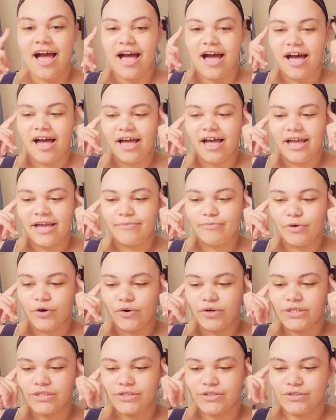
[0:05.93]
I'm
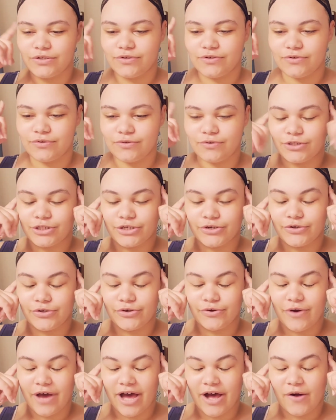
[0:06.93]
going to show
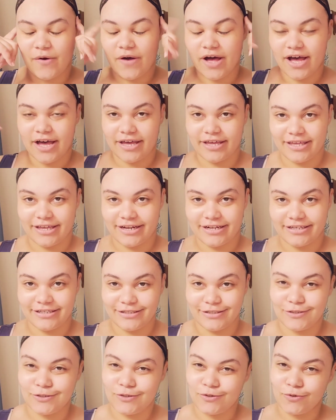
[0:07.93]
you how I get
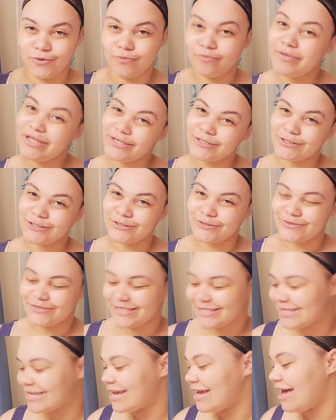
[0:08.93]
into
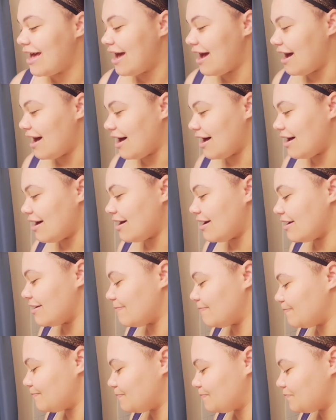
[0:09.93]
Beetlejuice. I
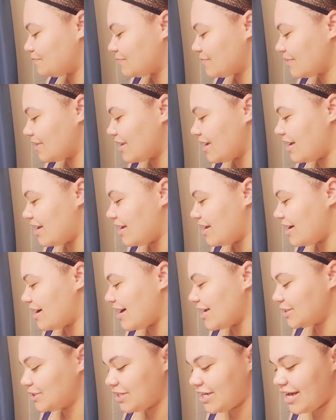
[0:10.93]

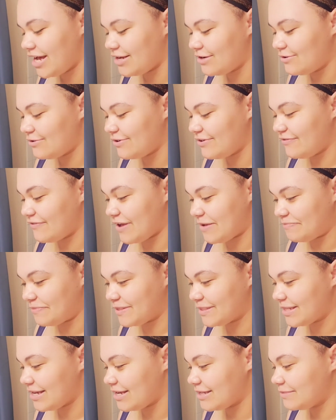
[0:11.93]
actually had to revamp
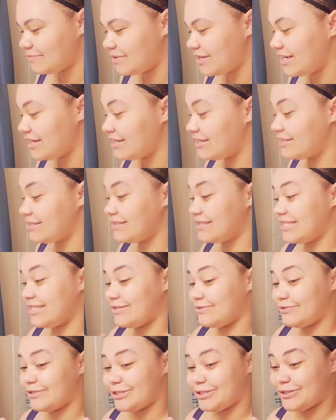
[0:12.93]
this cosplay because the
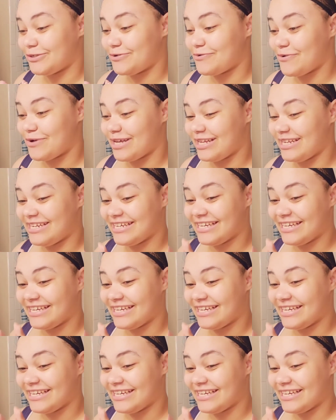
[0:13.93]
original one